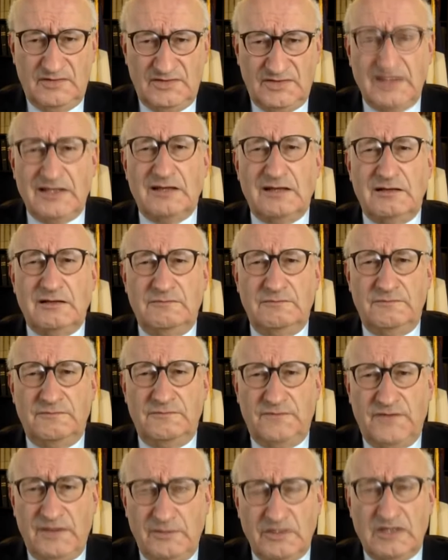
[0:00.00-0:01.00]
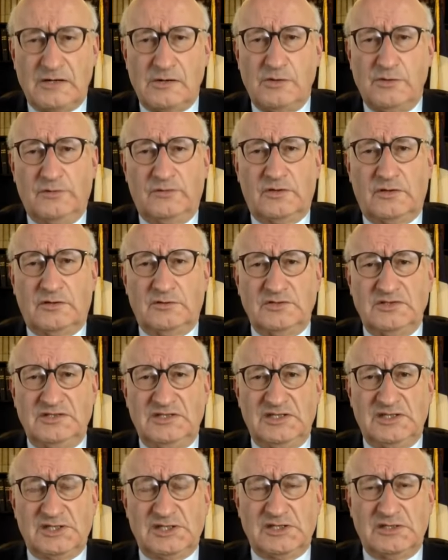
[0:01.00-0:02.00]
seeing a very close
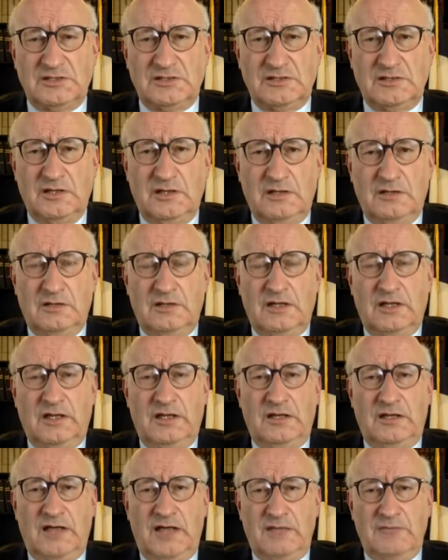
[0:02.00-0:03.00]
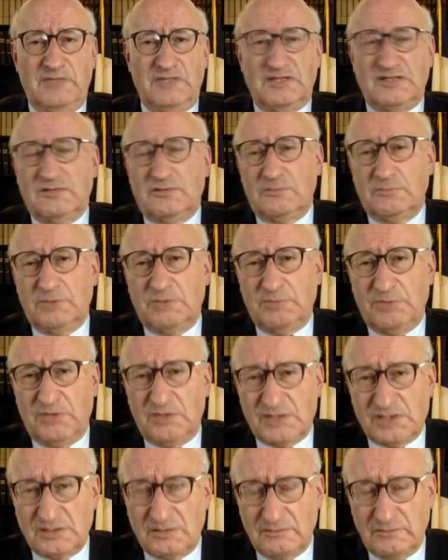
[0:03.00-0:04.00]
coordination. I mentioned the
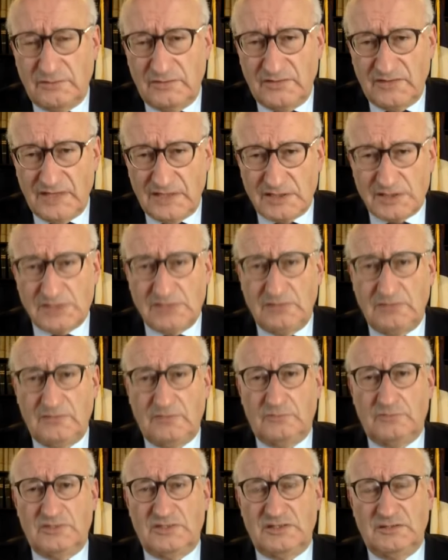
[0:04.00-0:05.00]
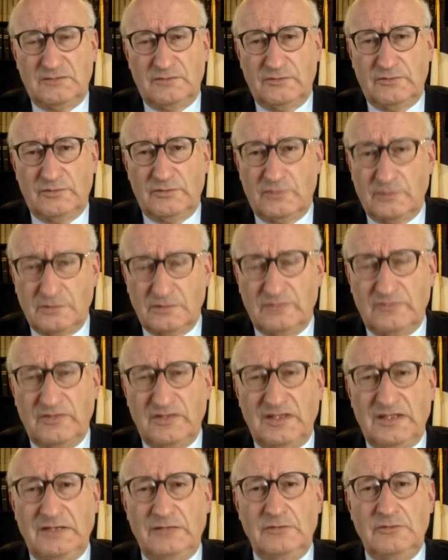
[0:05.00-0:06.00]
preparation of the sanctions, which involves the whole
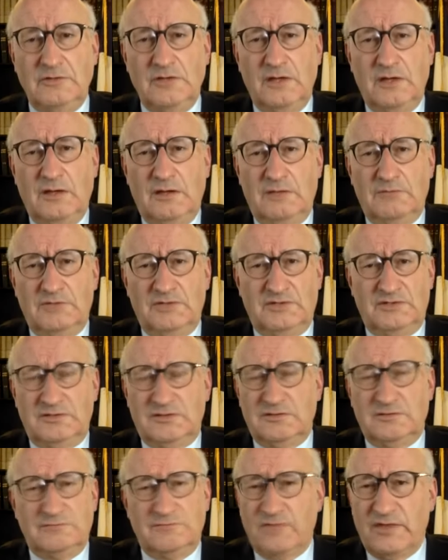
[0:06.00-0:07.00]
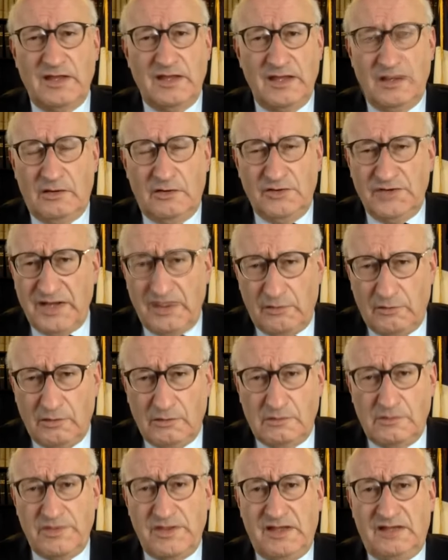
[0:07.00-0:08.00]
of the EU, but on
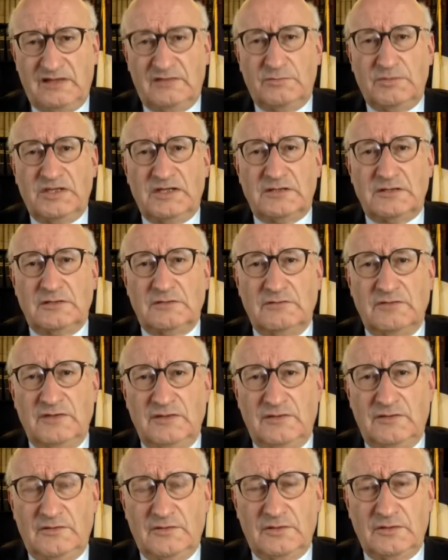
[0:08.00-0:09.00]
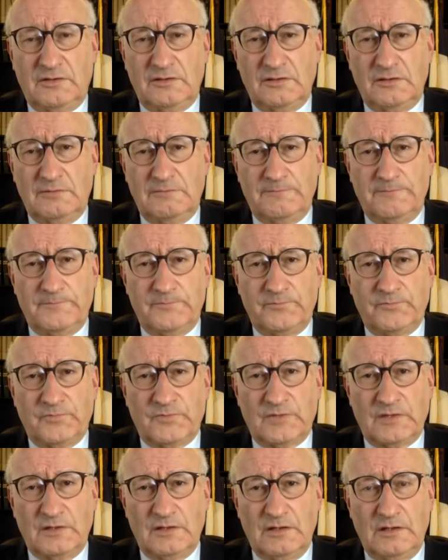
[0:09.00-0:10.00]
all the aspects of this
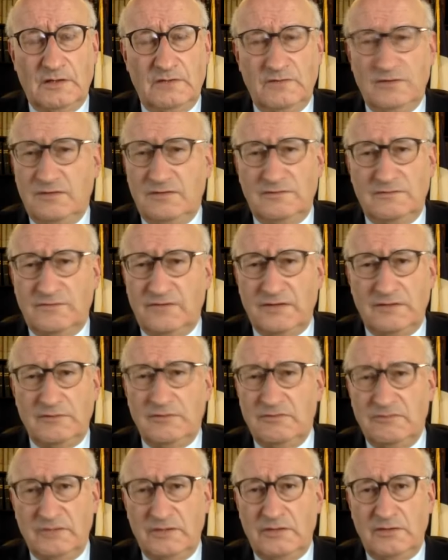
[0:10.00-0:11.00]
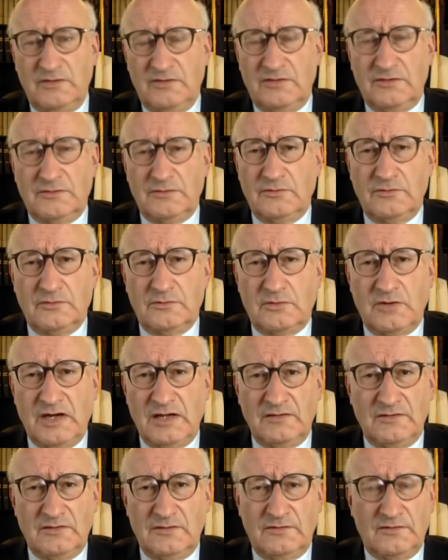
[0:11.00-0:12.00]
very, very serious
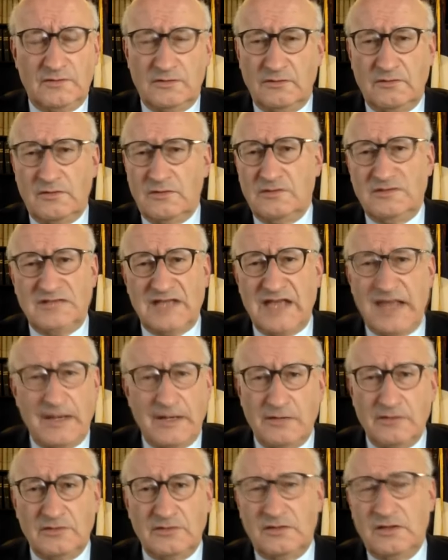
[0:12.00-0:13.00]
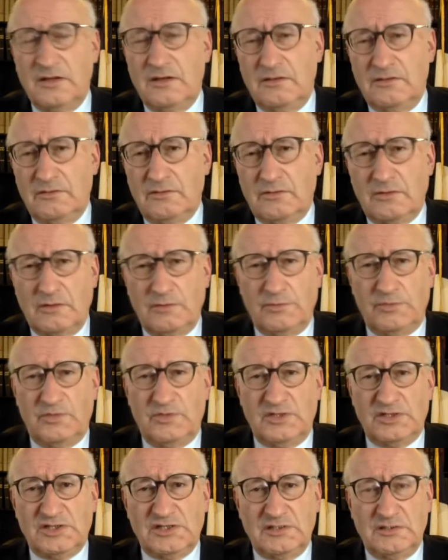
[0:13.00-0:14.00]
crisis, the dialogue, the
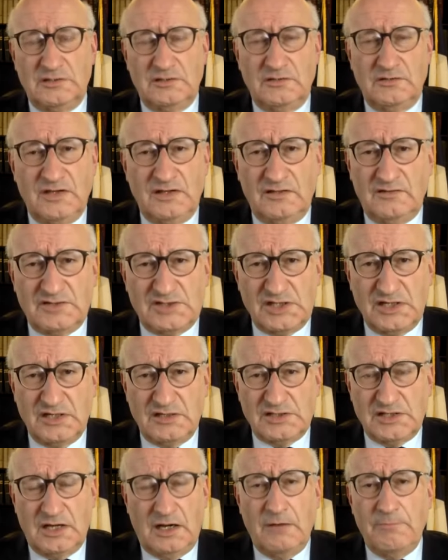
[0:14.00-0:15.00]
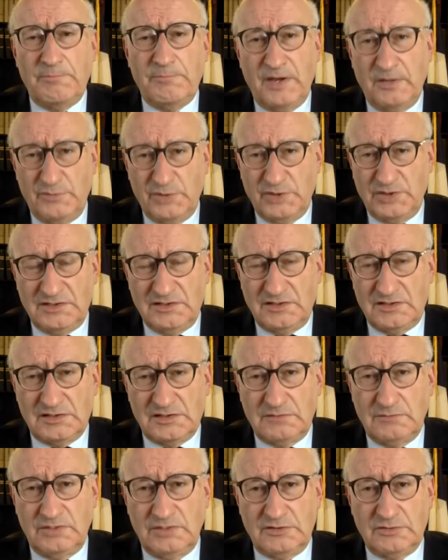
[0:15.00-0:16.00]
cooperation, the exchange are
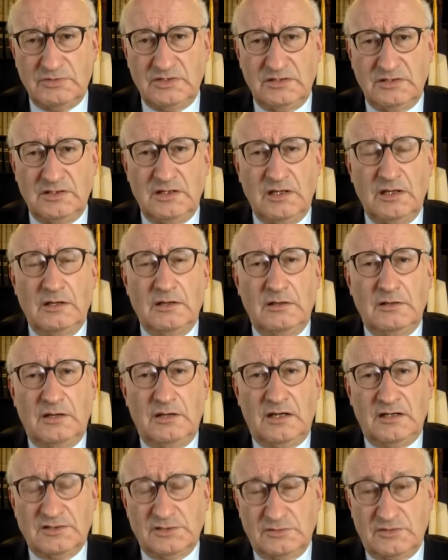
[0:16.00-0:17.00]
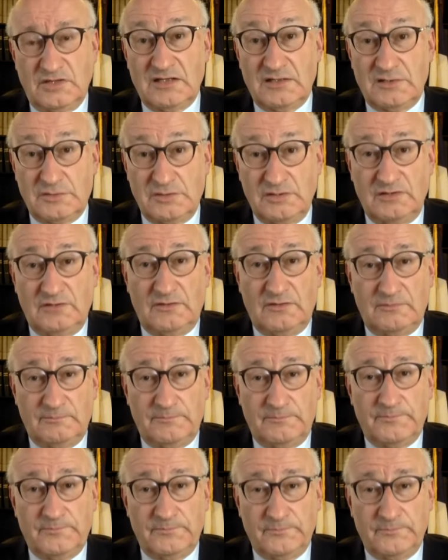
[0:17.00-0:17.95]
permanent between our two countries.